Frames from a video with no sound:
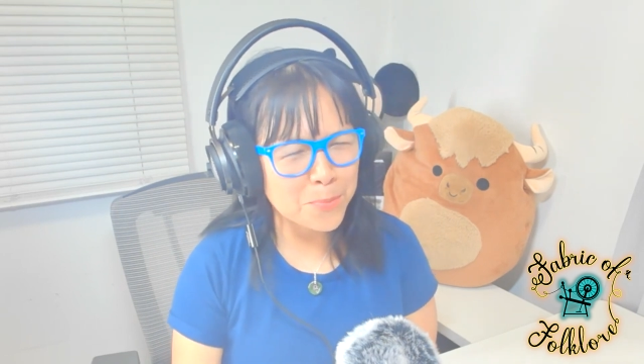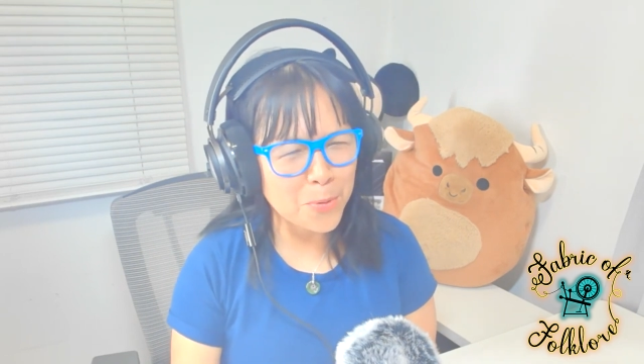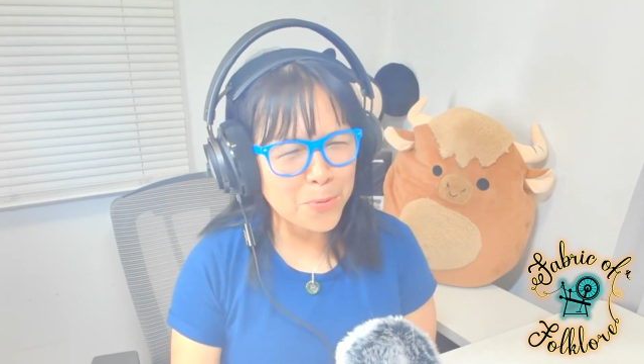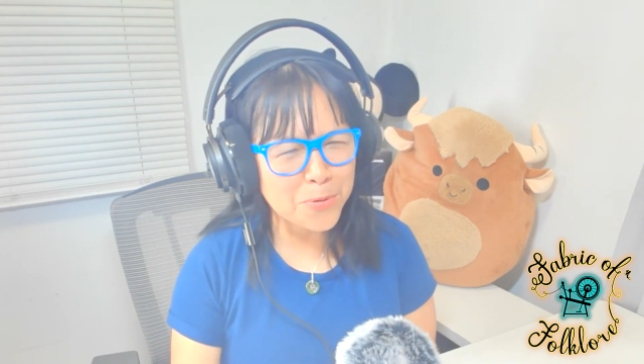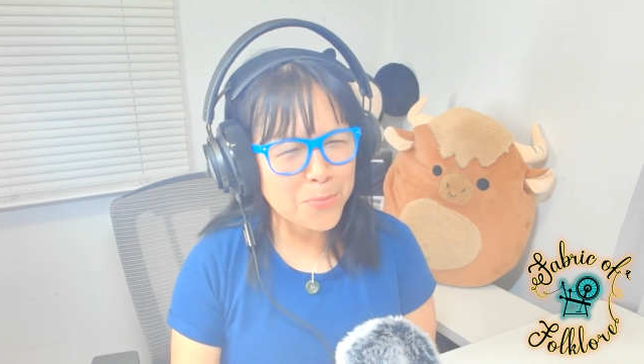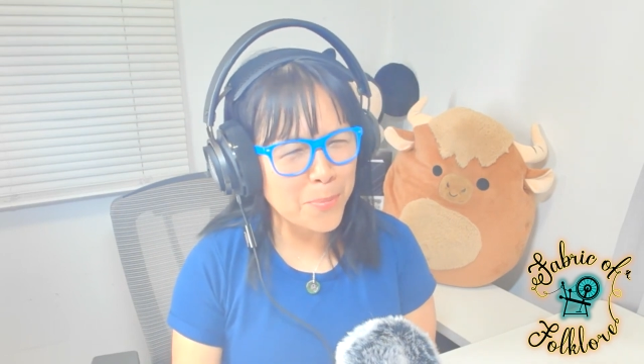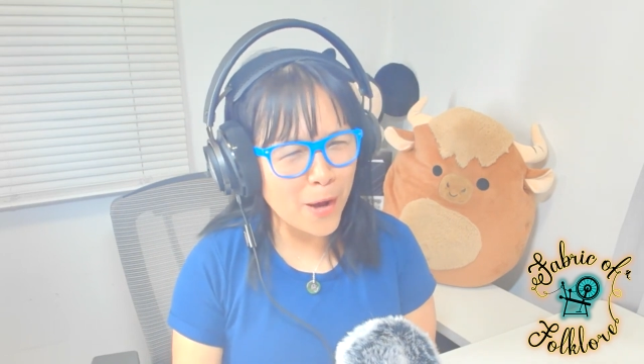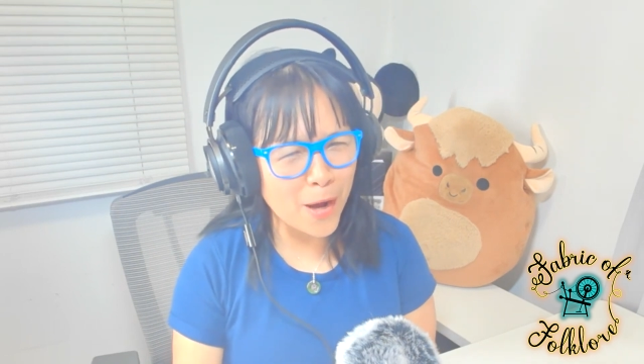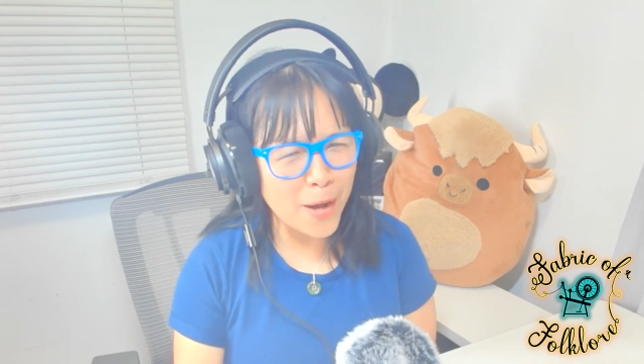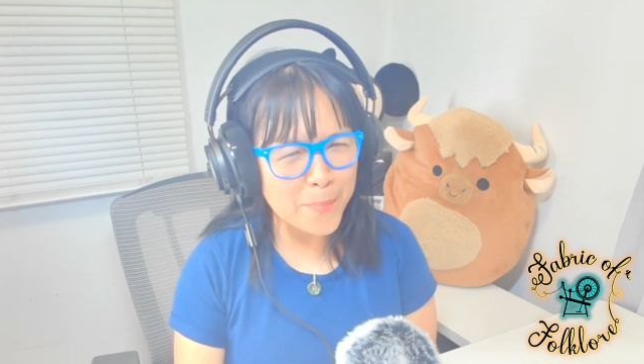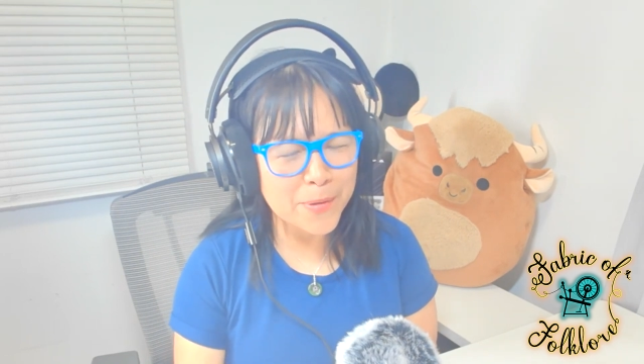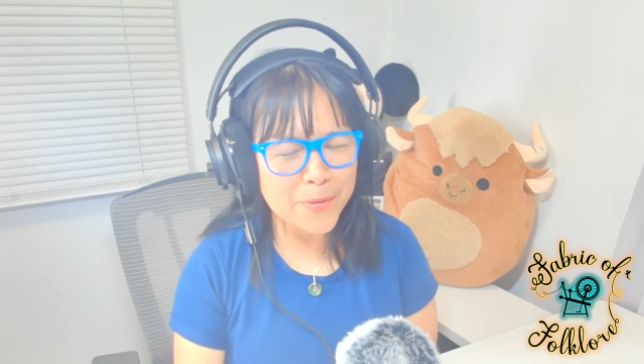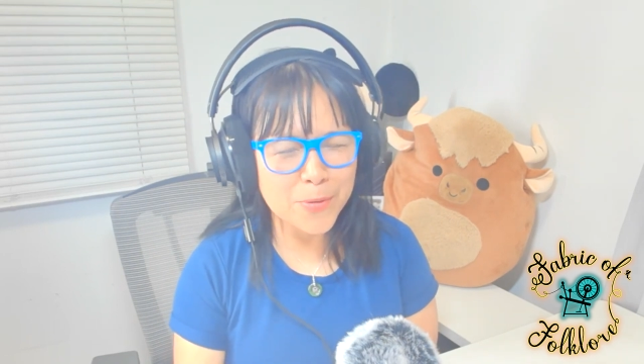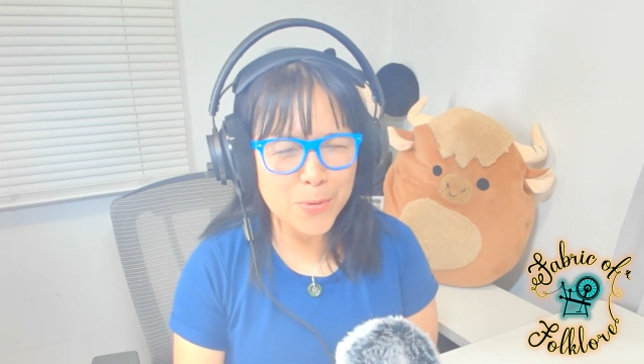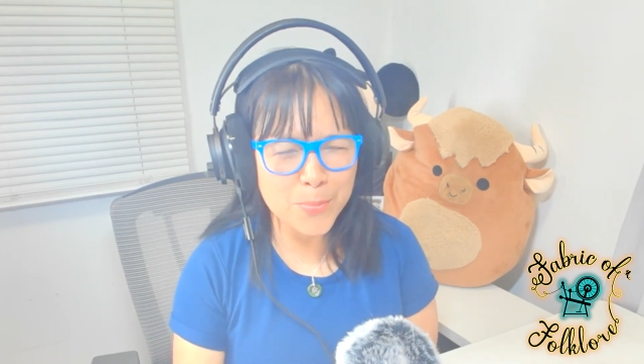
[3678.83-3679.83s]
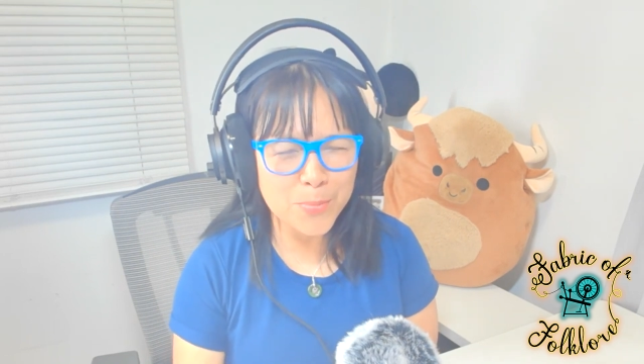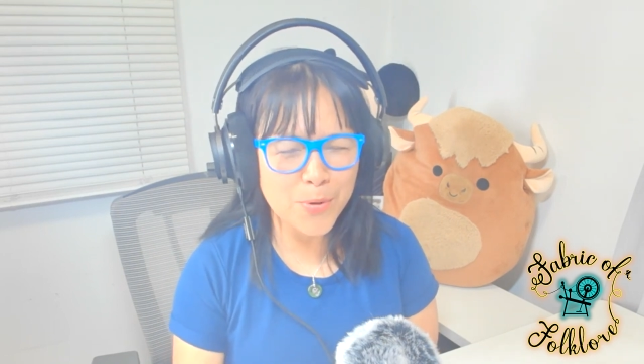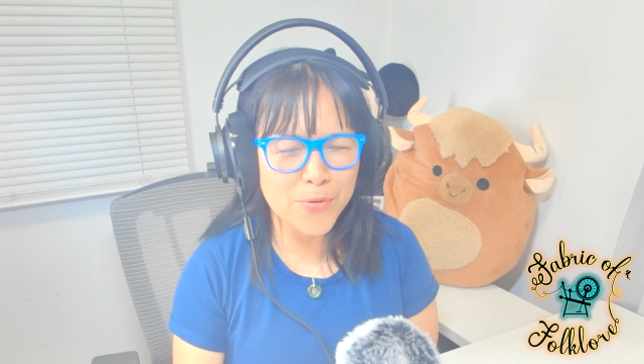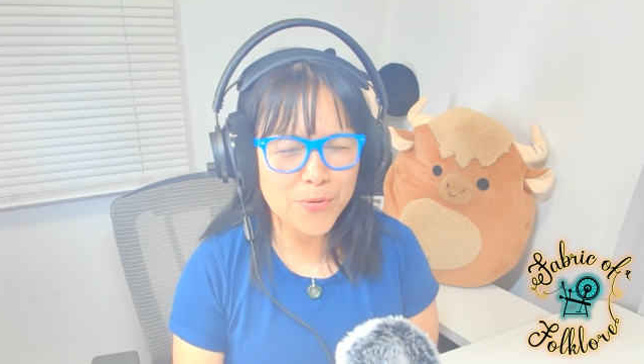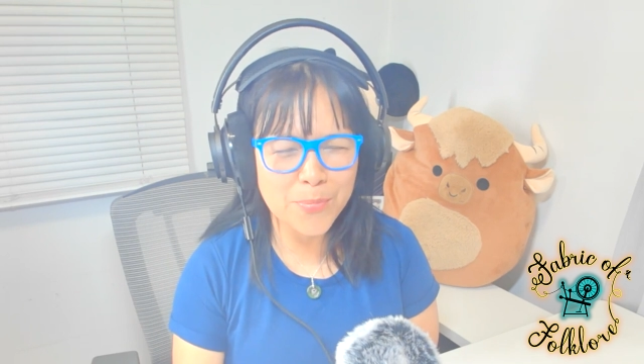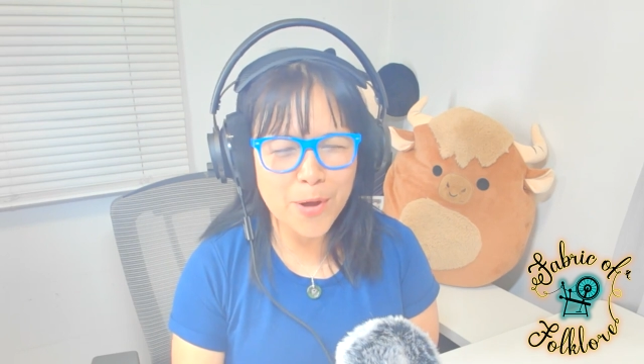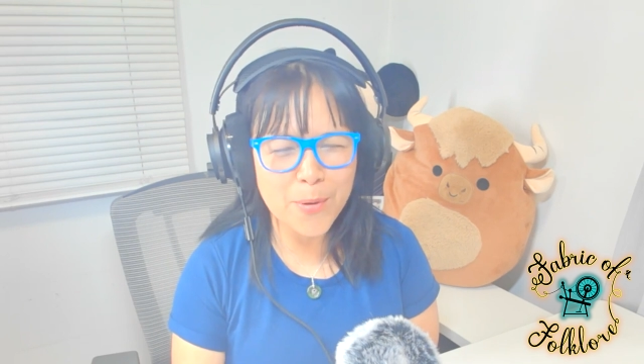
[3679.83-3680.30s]
both pop and
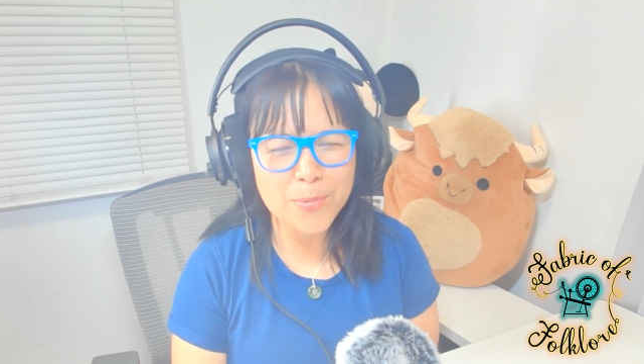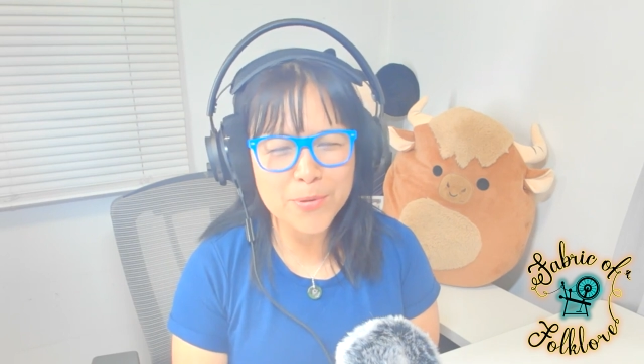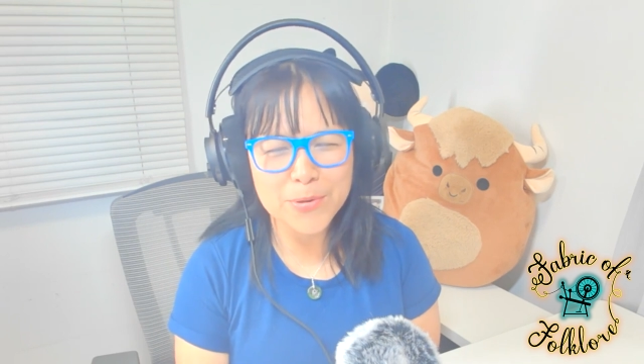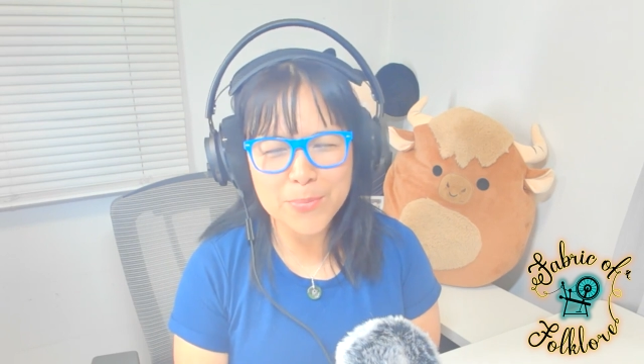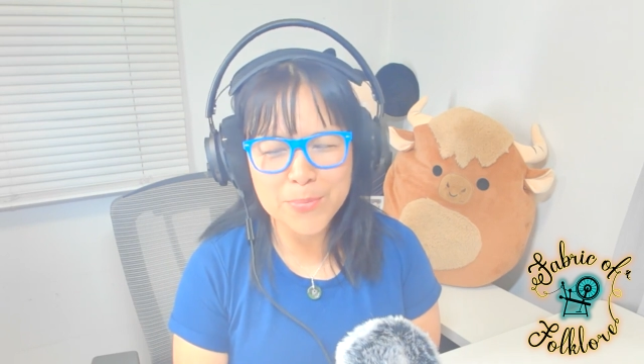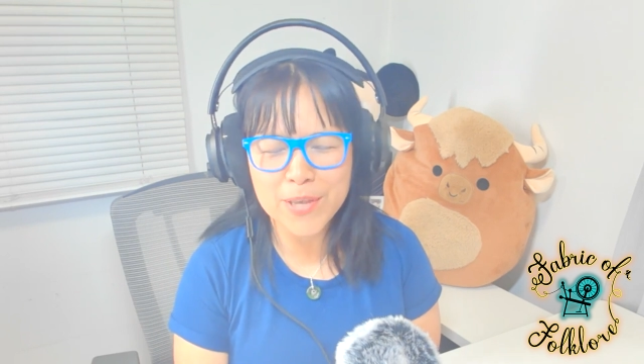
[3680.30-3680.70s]
both popular.